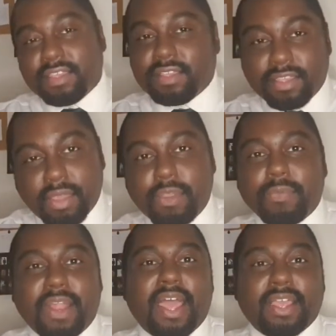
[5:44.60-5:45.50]
hear me?
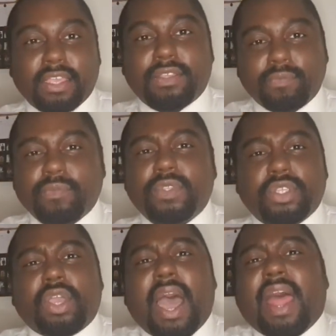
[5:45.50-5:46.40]
But like,
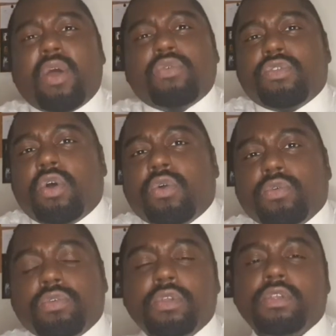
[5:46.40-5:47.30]
I don't
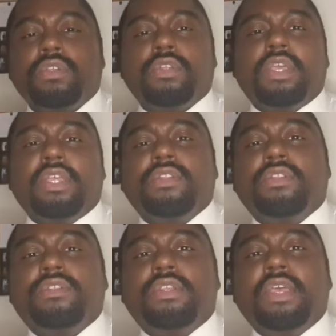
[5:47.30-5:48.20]
know in
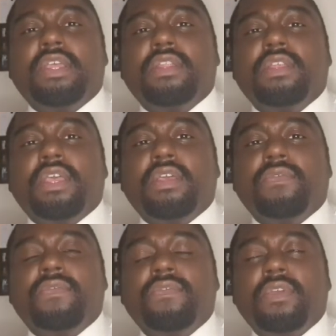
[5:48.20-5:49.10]

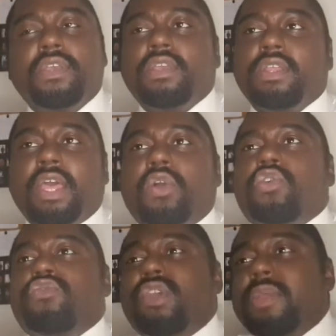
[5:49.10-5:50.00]
if that
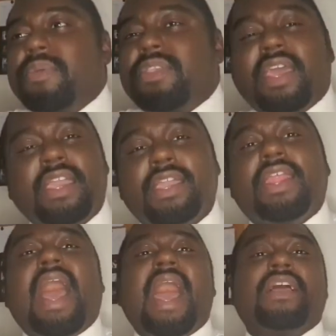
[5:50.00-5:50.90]
could really be taken
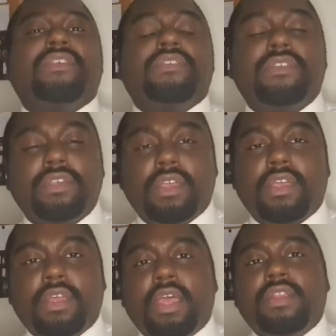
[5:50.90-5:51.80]
as
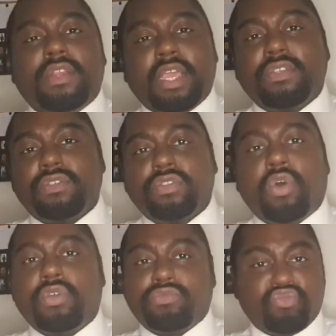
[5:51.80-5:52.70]
a diss
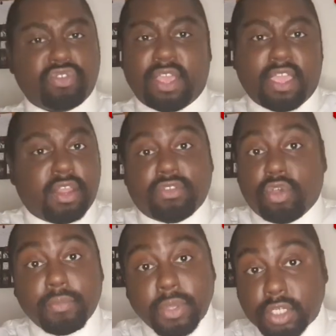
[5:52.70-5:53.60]
or taken as
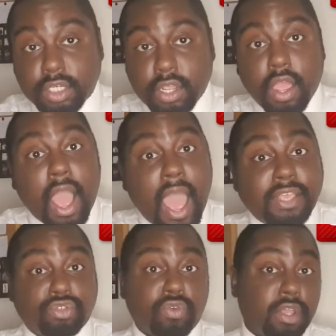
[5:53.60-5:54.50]
homage. I
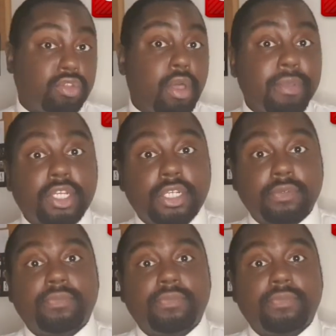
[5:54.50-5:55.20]
saw it as homage,